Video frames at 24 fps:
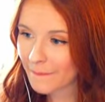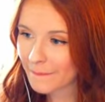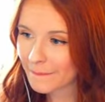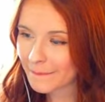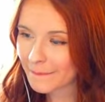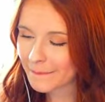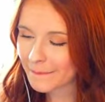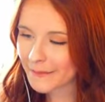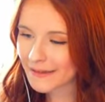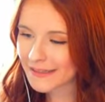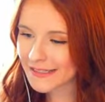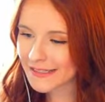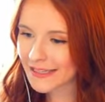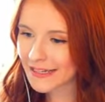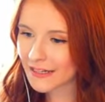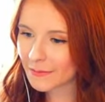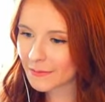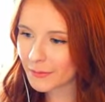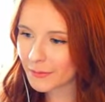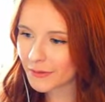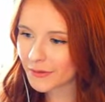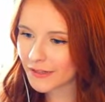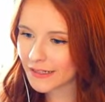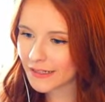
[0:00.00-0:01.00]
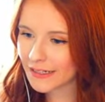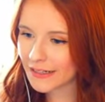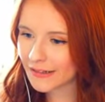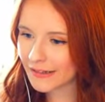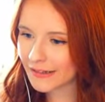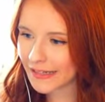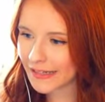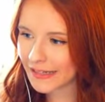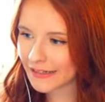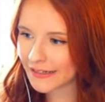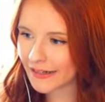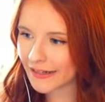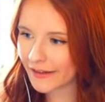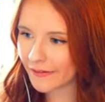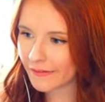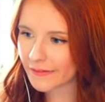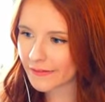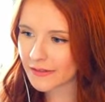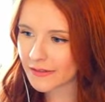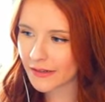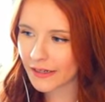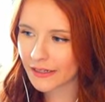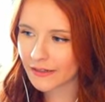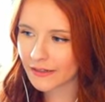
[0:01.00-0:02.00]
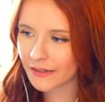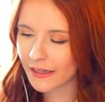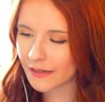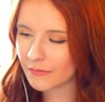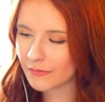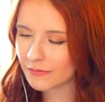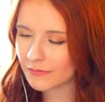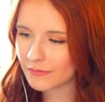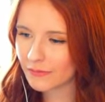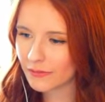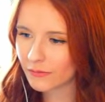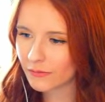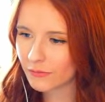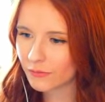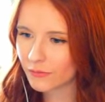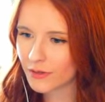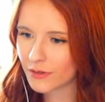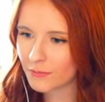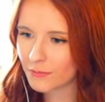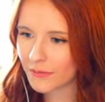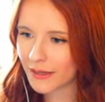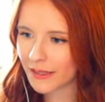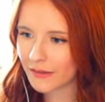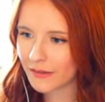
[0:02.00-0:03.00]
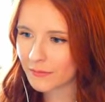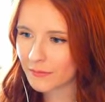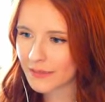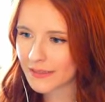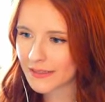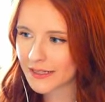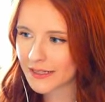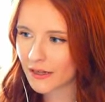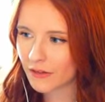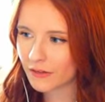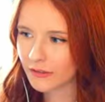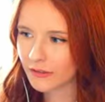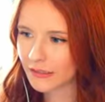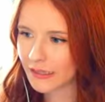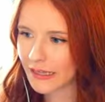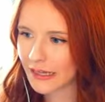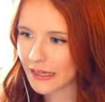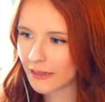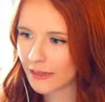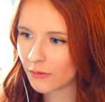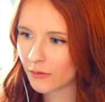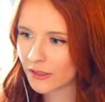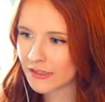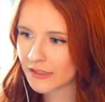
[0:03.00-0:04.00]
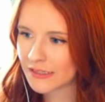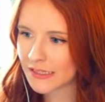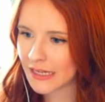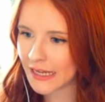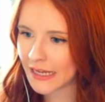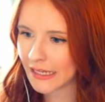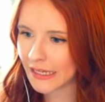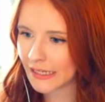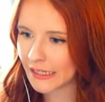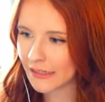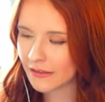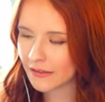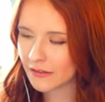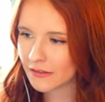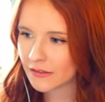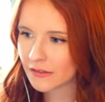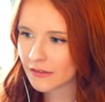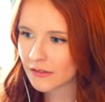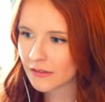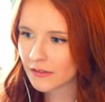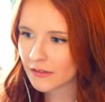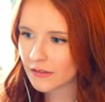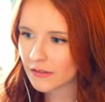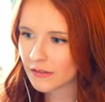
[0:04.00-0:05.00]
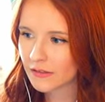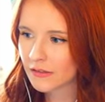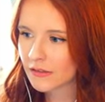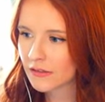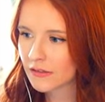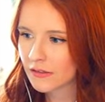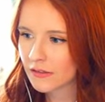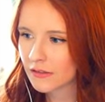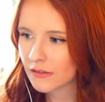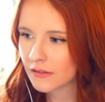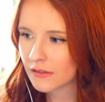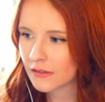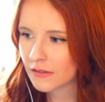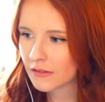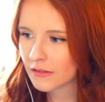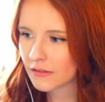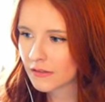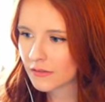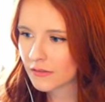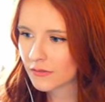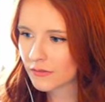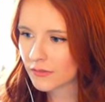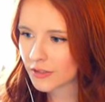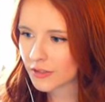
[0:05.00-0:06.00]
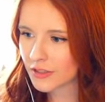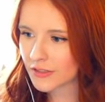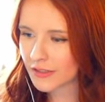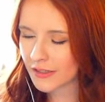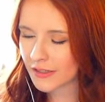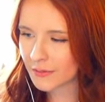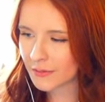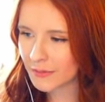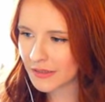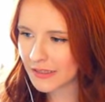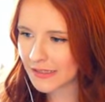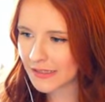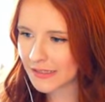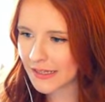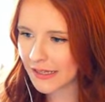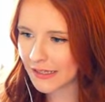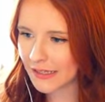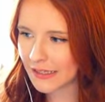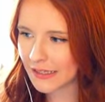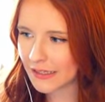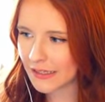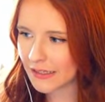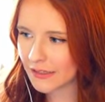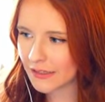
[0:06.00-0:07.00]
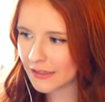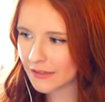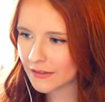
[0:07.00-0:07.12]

It's getting pretty late now, so I, I, we might miss out on getting one today. Which is gonna be sucky.